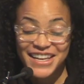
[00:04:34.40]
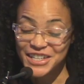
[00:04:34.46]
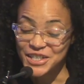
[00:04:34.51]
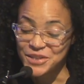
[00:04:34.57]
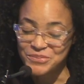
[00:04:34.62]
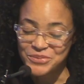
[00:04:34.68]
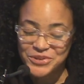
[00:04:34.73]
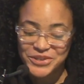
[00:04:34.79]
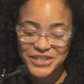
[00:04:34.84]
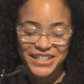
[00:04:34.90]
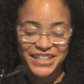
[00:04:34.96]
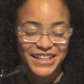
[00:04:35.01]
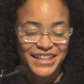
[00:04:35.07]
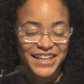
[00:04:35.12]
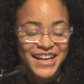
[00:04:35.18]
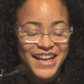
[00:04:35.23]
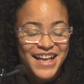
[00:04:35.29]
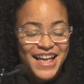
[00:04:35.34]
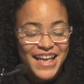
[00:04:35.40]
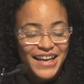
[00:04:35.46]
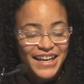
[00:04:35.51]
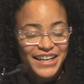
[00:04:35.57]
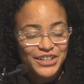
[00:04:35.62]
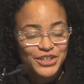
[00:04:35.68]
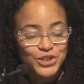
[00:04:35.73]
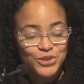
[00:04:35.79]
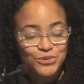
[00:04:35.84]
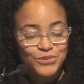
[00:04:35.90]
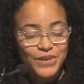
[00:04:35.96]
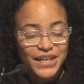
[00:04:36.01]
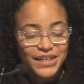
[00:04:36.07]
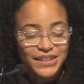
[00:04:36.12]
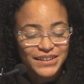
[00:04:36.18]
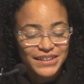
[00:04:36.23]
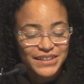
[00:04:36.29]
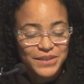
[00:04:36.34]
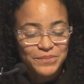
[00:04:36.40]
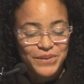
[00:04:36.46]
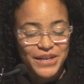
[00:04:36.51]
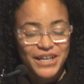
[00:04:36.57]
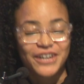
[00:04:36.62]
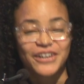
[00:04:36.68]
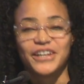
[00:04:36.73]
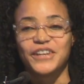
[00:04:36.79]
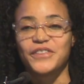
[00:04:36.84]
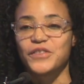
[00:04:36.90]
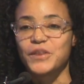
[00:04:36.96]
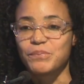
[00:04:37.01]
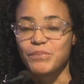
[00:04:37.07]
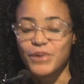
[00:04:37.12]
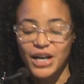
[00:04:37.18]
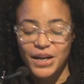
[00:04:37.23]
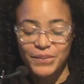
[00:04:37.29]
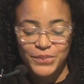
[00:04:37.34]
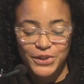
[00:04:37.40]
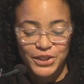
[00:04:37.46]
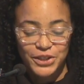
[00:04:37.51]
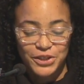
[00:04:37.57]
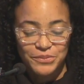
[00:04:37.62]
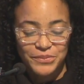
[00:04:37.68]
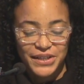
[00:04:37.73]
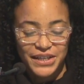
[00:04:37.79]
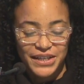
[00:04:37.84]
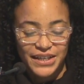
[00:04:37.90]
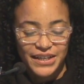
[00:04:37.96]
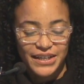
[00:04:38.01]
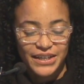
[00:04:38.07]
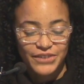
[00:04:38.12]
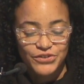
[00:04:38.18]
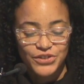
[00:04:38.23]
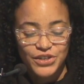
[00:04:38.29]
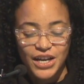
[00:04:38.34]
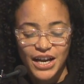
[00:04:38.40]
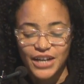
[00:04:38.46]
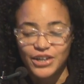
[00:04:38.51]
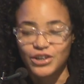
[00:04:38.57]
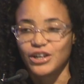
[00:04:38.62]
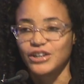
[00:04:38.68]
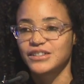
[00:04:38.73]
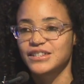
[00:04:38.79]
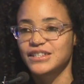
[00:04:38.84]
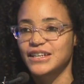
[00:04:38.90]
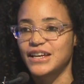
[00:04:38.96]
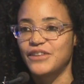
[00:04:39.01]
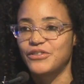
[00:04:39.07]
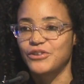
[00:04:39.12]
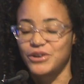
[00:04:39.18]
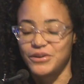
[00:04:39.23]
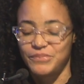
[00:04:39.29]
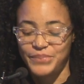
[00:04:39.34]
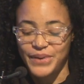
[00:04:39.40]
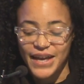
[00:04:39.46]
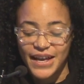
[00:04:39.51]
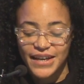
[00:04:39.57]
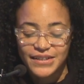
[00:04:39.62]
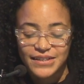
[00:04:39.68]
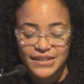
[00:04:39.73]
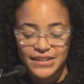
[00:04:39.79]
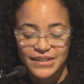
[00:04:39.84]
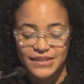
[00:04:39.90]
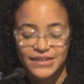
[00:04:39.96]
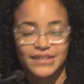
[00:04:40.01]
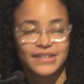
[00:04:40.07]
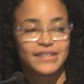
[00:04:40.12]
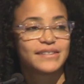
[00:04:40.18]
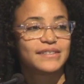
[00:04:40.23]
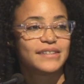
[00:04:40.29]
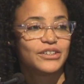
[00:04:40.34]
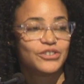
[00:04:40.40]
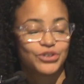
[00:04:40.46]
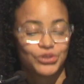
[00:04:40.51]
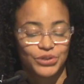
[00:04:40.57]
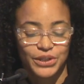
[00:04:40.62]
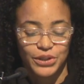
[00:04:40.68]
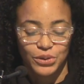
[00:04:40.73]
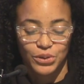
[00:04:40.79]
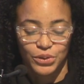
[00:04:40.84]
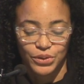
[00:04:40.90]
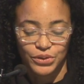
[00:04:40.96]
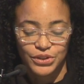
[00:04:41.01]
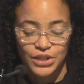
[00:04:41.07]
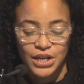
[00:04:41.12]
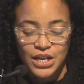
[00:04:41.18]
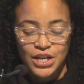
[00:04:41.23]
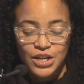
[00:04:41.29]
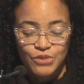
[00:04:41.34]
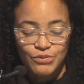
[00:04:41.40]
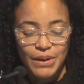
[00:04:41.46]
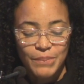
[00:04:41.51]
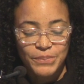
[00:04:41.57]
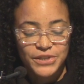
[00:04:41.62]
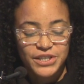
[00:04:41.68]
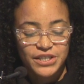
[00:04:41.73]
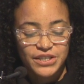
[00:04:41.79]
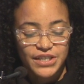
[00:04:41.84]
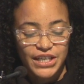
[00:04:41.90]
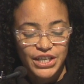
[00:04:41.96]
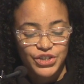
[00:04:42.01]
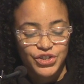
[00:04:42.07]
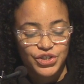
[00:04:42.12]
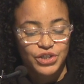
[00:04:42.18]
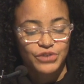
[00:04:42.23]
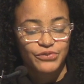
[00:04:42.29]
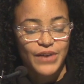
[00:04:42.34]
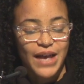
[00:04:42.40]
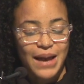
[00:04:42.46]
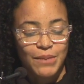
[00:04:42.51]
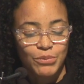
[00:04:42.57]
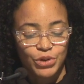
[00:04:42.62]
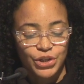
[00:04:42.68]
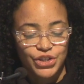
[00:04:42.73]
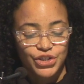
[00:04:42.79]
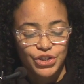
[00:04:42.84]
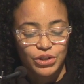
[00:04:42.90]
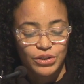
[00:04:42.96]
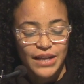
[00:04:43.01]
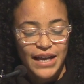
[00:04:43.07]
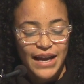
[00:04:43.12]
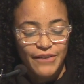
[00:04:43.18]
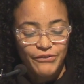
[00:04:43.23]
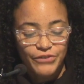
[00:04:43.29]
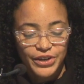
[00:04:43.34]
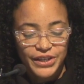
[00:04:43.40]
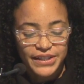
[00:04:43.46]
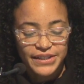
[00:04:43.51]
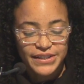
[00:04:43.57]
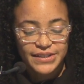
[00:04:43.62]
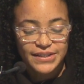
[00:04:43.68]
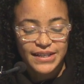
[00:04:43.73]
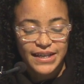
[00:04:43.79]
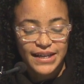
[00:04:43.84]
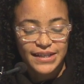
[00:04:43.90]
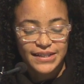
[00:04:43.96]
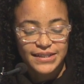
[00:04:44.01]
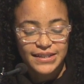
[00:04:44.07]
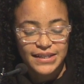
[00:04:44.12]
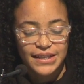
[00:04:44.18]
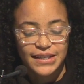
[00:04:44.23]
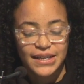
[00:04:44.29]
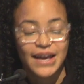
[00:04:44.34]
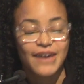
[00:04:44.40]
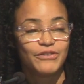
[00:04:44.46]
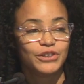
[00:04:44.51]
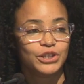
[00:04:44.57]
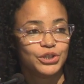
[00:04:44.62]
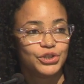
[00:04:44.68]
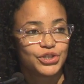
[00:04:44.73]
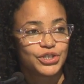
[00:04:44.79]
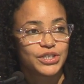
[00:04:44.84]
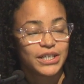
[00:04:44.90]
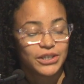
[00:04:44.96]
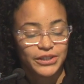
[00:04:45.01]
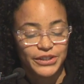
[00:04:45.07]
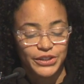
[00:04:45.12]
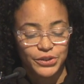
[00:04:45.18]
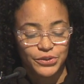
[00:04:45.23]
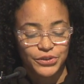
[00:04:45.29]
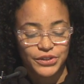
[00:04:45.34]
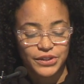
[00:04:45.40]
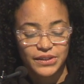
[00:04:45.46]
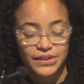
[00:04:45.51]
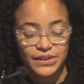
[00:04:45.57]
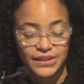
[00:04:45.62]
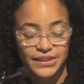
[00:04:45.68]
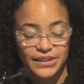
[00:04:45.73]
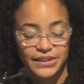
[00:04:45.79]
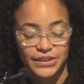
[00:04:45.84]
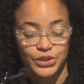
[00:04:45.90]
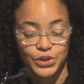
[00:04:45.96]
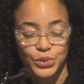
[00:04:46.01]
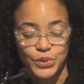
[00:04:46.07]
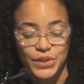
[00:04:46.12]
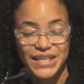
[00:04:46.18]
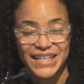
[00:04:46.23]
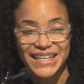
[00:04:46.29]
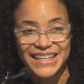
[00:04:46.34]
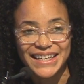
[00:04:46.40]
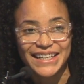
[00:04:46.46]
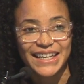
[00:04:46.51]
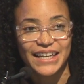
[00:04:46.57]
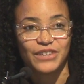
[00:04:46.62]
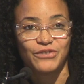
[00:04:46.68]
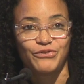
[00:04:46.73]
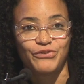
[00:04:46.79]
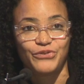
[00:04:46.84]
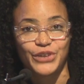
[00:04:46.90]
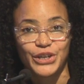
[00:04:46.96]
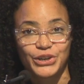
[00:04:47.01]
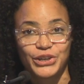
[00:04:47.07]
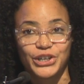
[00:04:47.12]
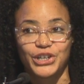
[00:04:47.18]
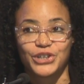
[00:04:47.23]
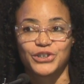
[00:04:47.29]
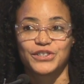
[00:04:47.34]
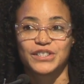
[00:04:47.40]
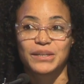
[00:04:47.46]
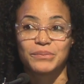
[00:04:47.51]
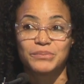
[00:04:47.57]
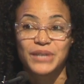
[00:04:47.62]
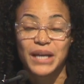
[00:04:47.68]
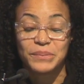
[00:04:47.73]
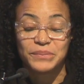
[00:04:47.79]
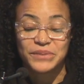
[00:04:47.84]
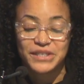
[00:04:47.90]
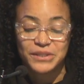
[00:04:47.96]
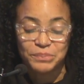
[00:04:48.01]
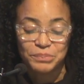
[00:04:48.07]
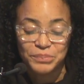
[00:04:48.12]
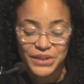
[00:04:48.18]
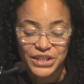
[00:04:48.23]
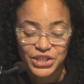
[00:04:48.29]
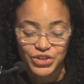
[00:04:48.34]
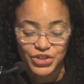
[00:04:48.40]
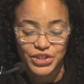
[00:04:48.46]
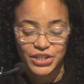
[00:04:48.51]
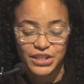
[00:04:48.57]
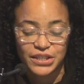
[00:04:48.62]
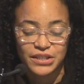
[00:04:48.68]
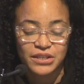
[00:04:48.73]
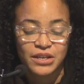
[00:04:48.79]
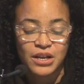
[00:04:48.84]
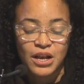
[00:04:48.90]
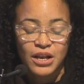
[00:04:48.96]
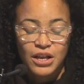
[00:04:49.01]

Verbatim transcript: it's poignant. It is readily apparent that popular media have not altogether abandoned this century old representation of Aboriginal Africans as an evolutionary unique and inferior, sometimes species.